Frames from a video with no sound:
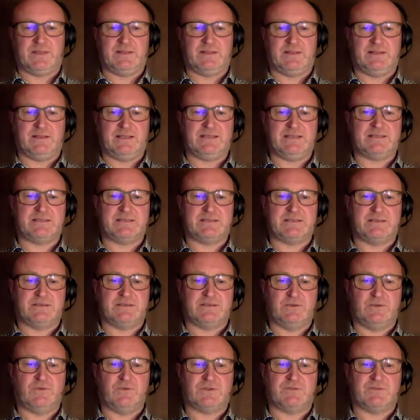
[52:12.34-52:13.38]
less
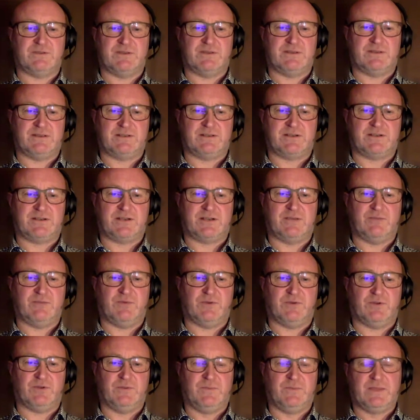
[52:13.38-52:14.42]
use of a
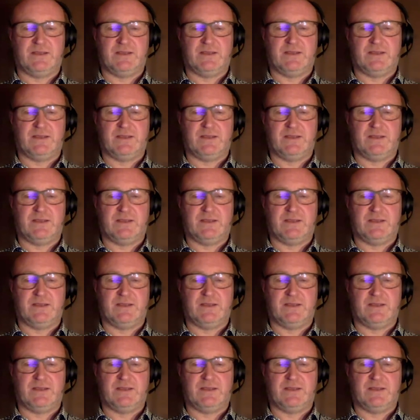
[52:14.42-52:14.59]
tripod.